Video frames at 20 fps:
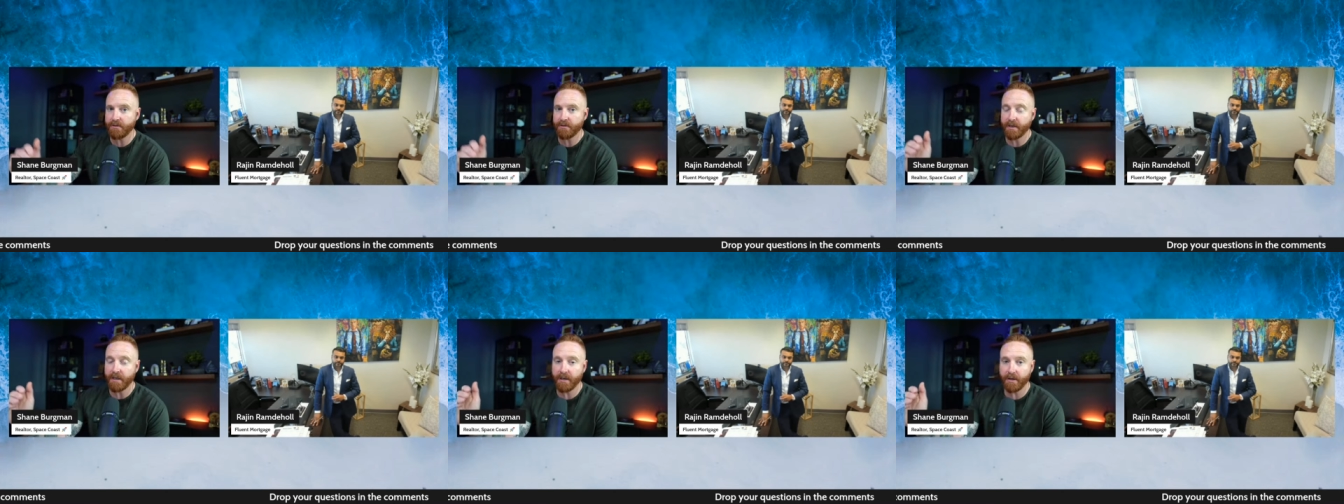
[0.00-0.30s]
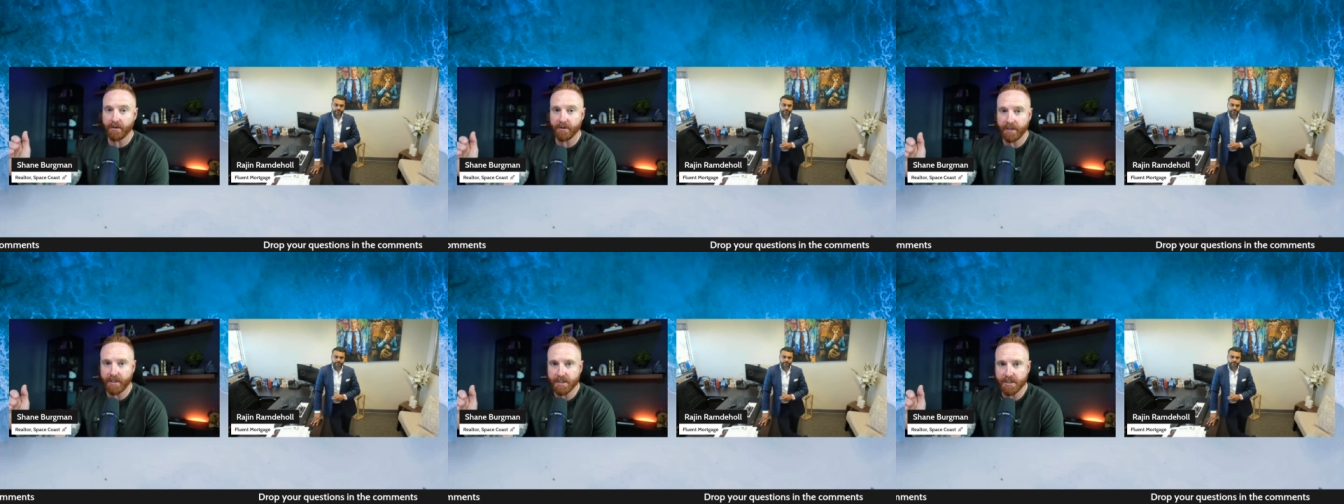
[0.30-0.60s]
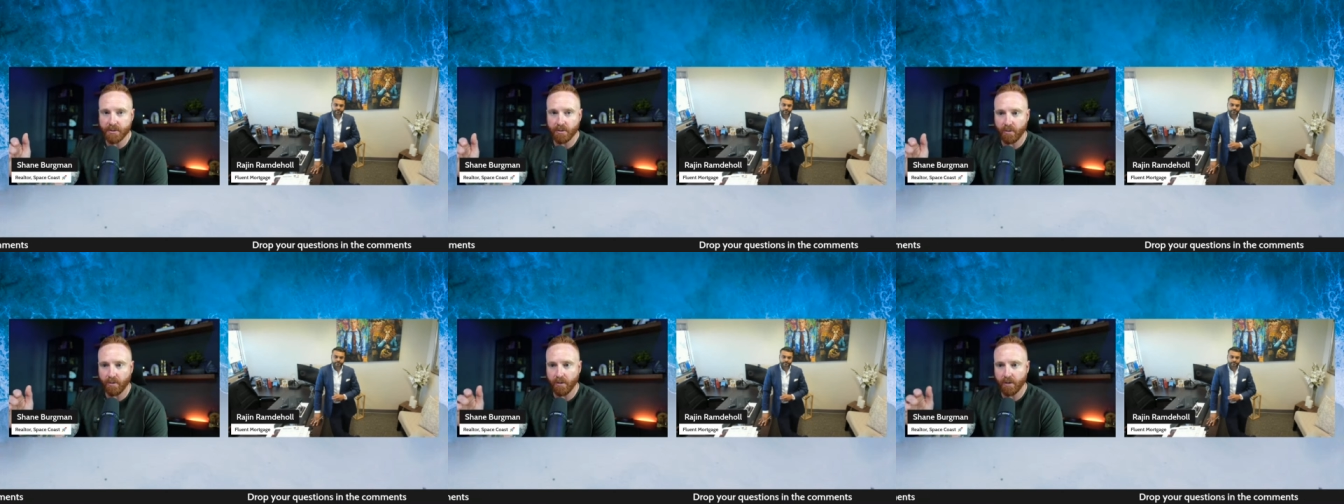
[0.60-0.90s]
to
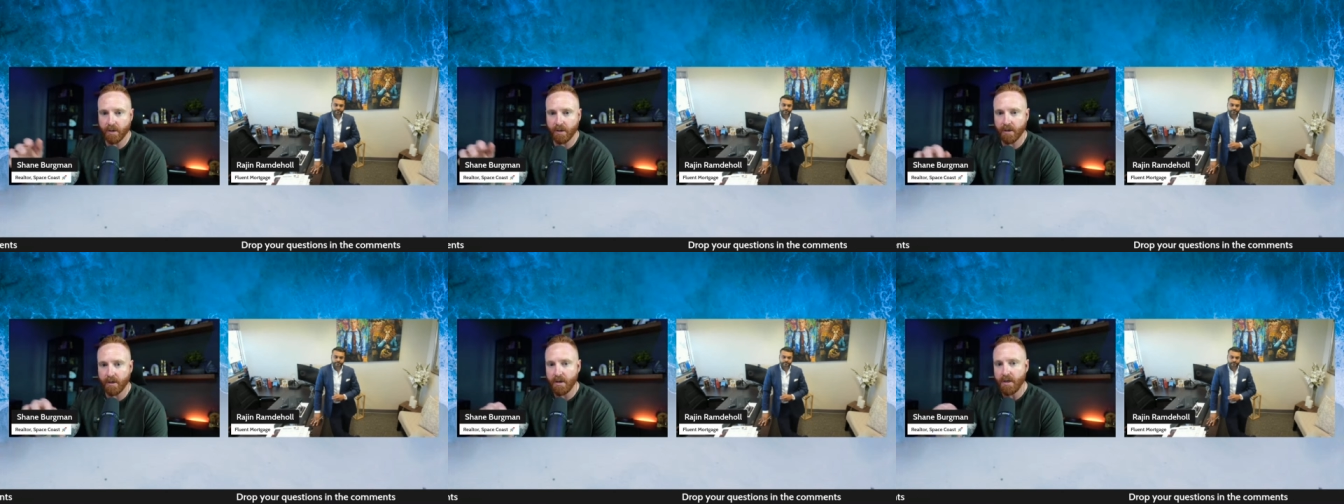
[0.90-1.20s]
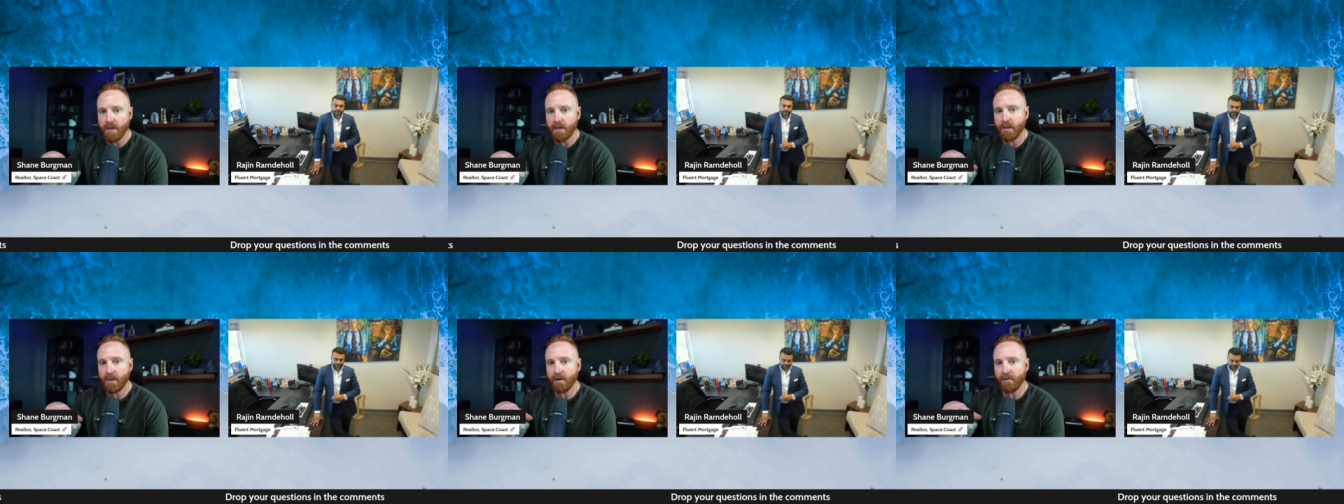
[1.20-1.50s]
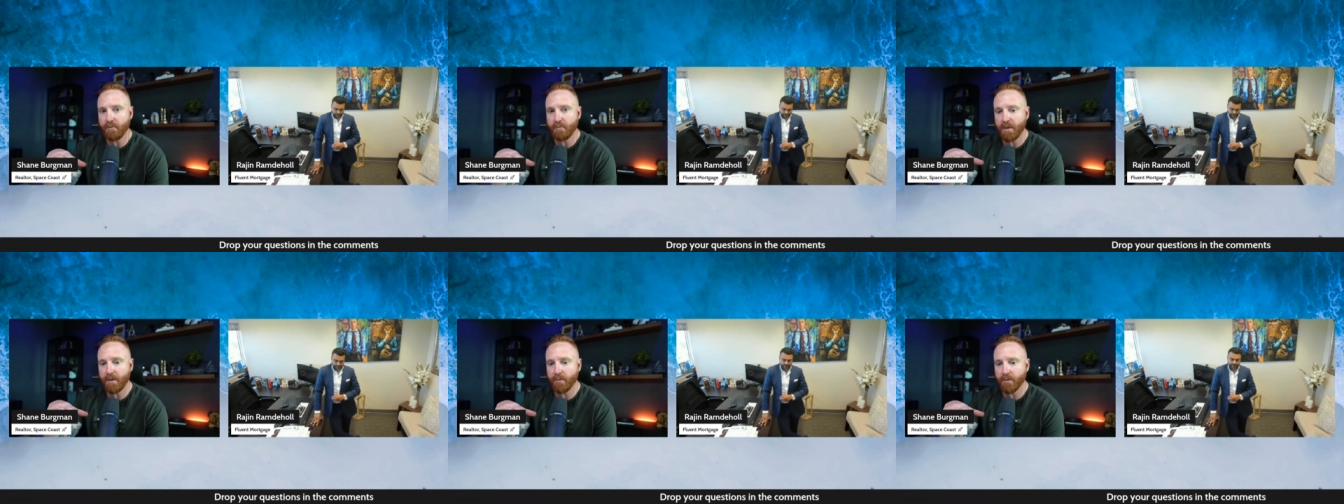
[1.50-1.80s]
increase or you
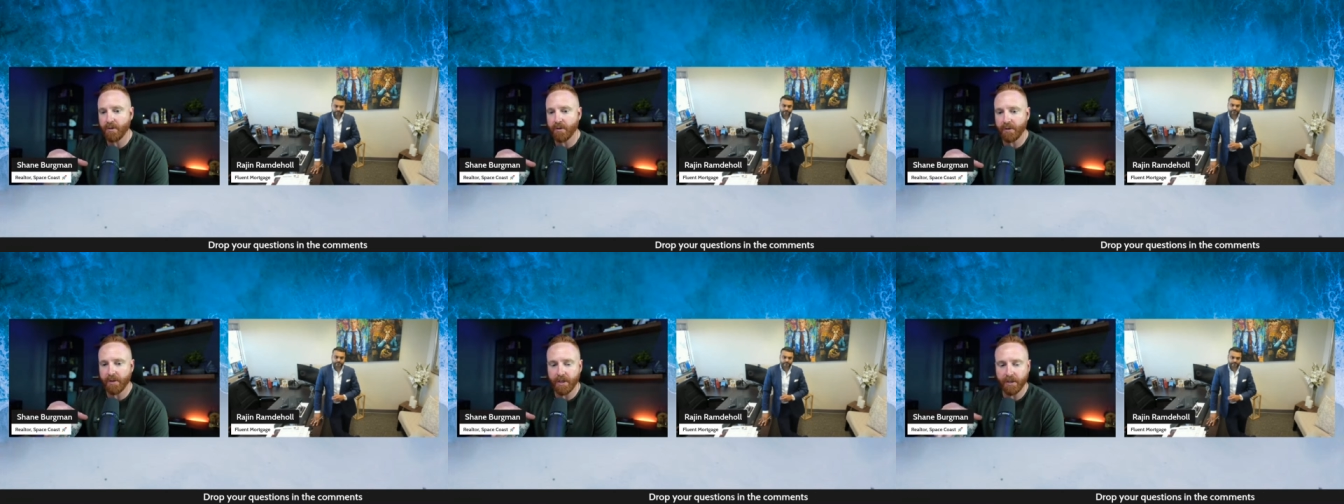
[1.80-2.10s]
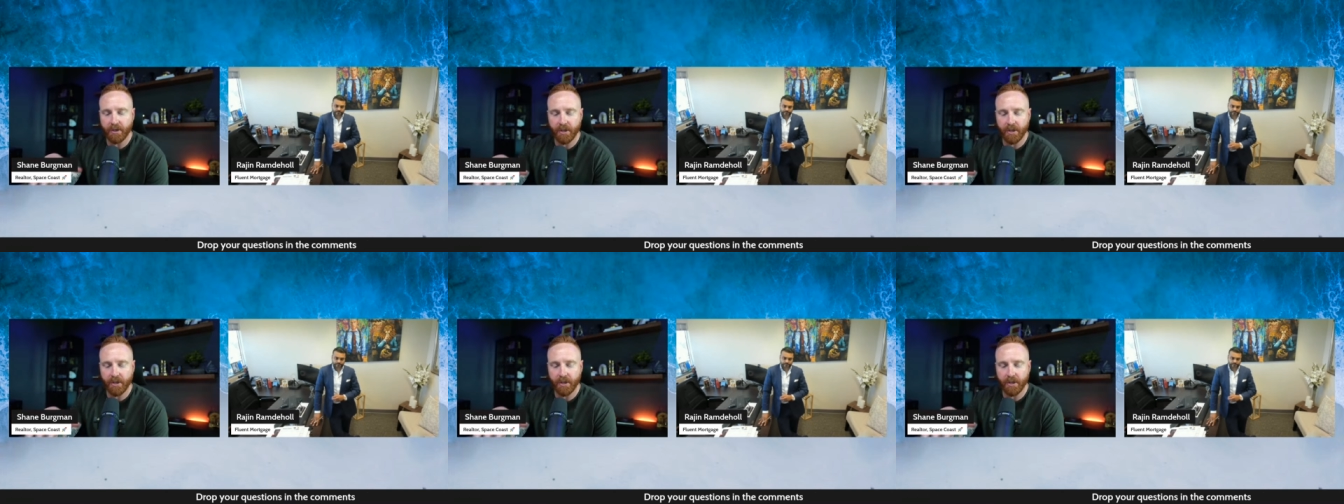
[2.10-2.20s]
have people that are like,